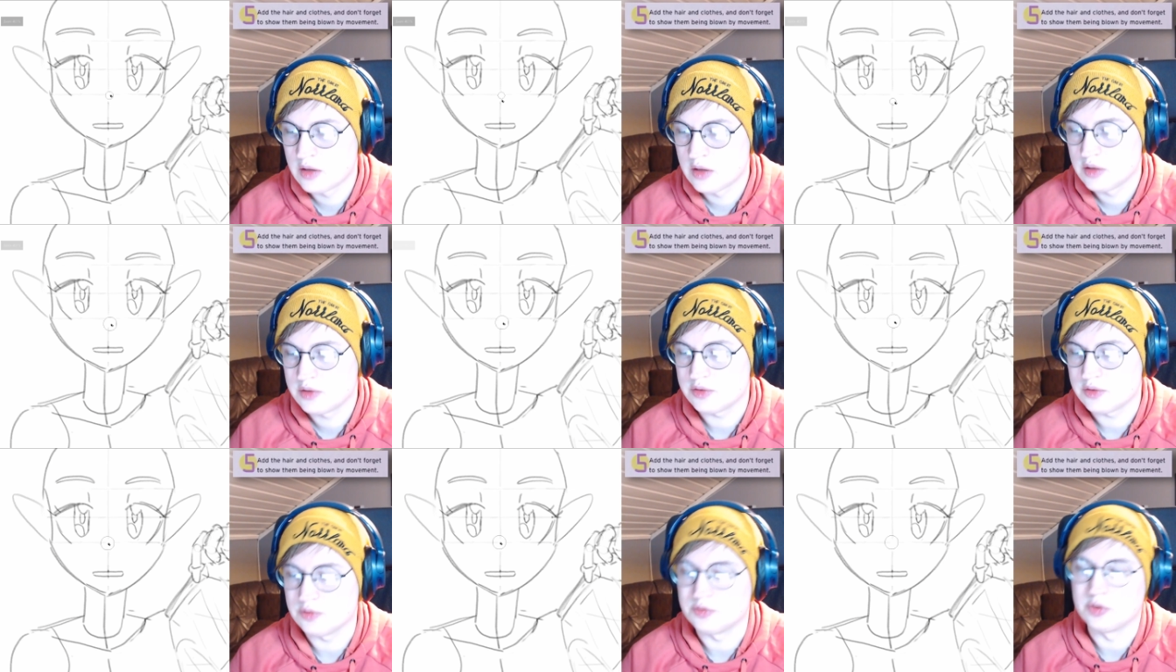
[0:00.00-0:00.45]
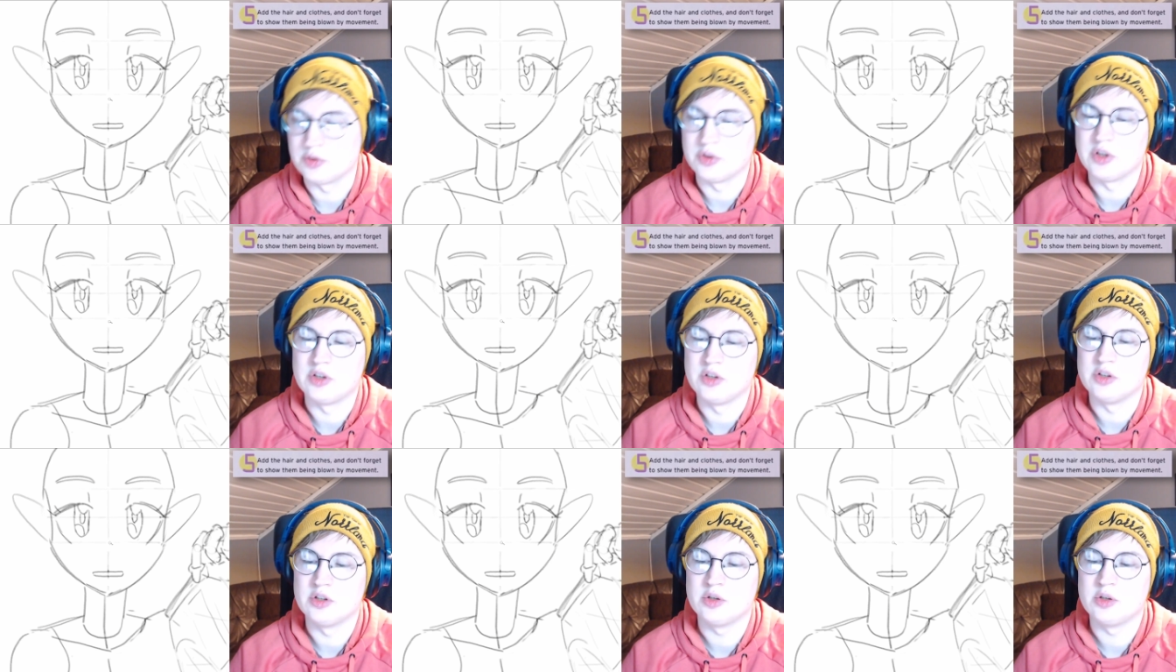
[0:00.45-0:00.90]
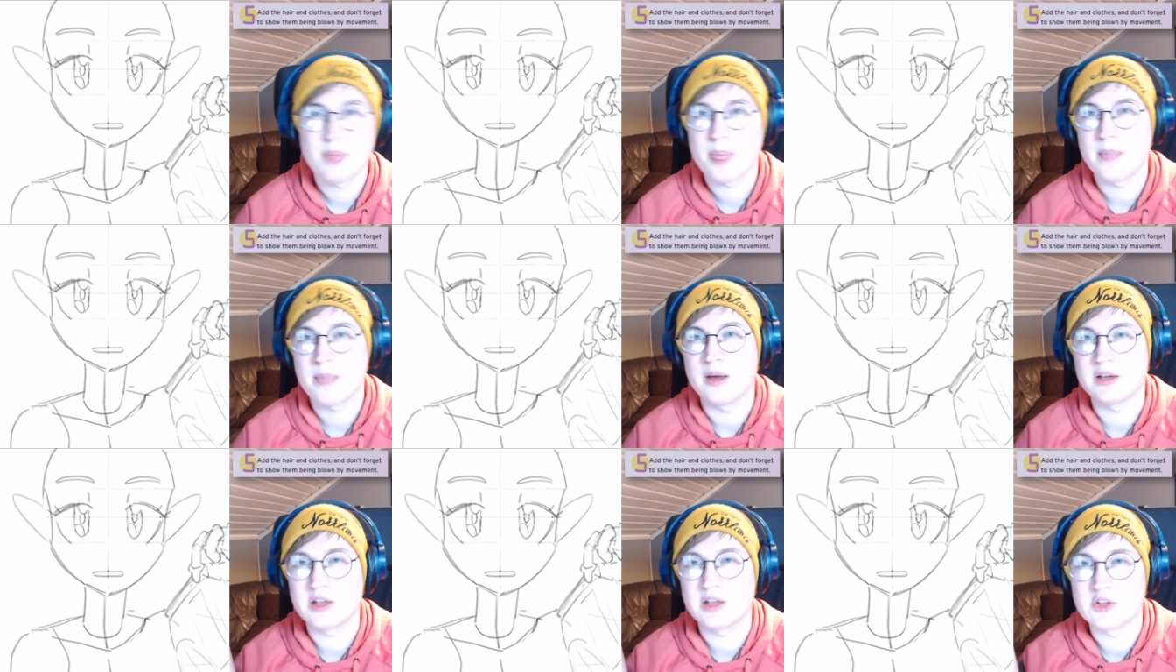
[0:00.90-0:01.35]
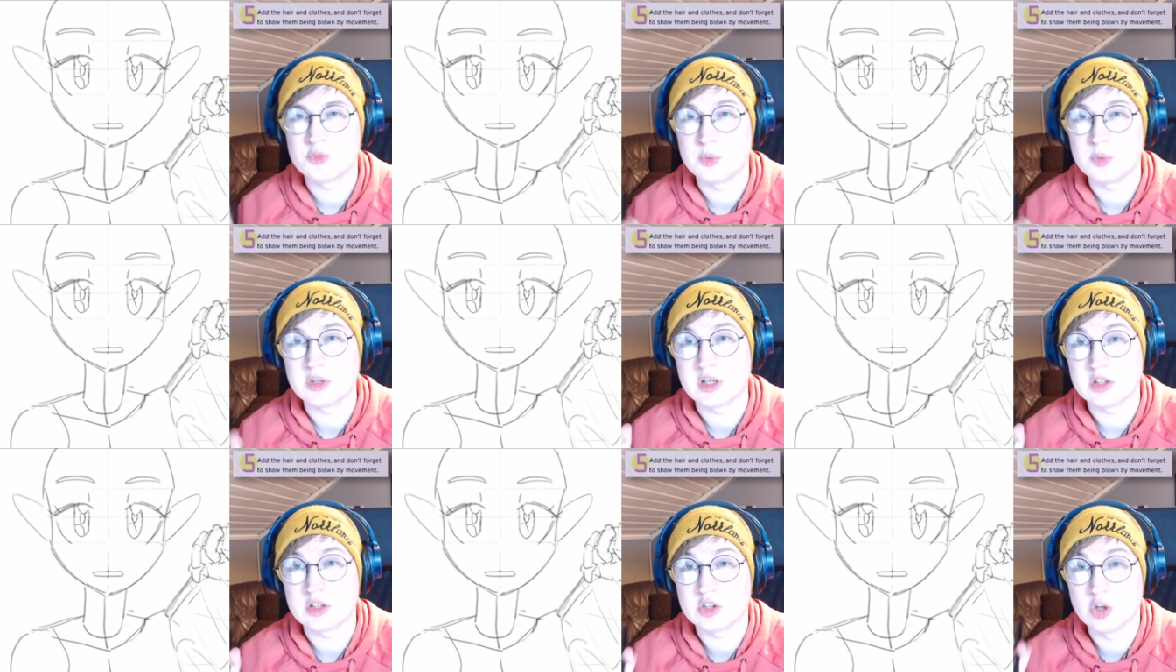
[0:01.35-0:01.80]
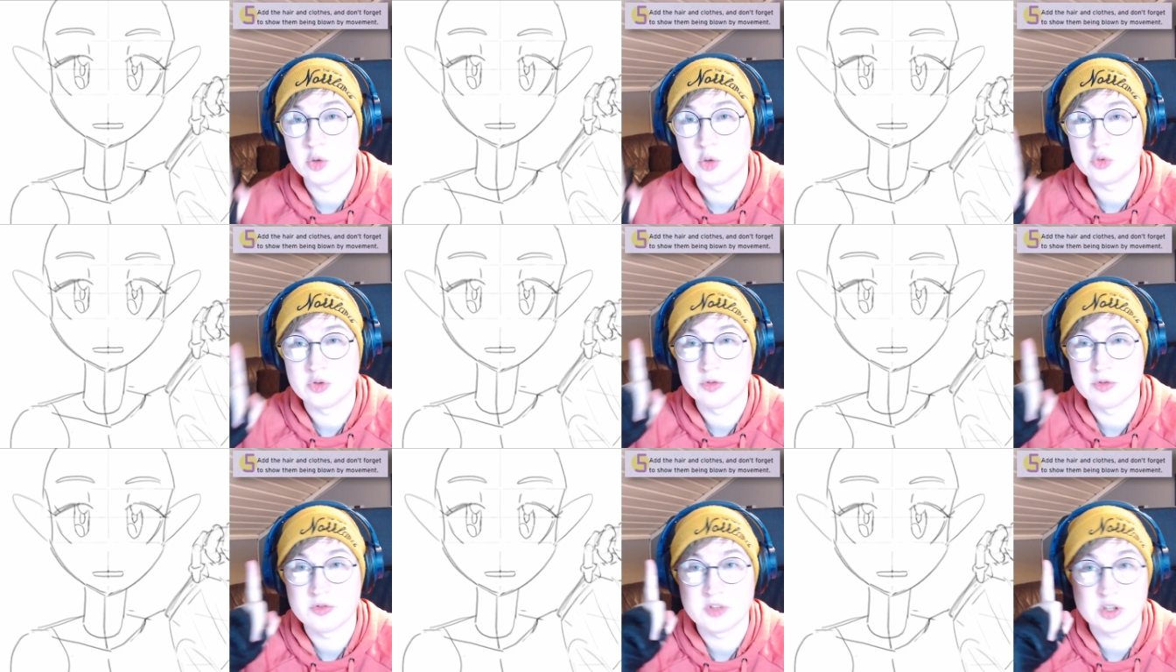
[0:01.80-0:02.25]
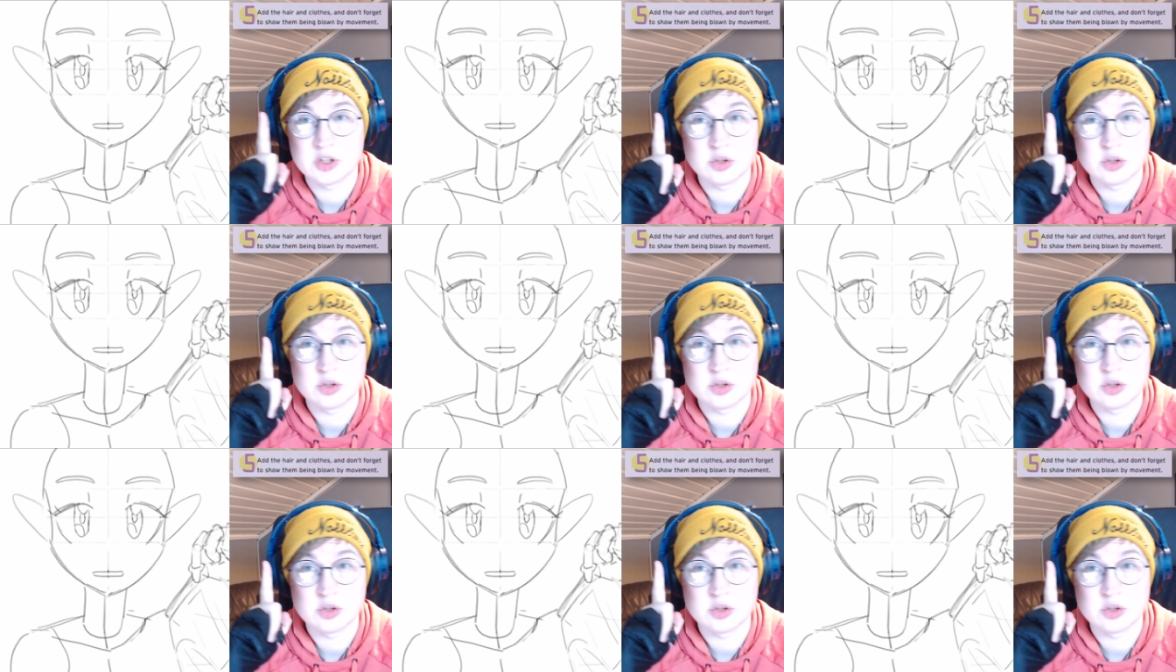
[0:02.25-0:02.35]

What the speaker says: So for the nose, I guess we can go to figure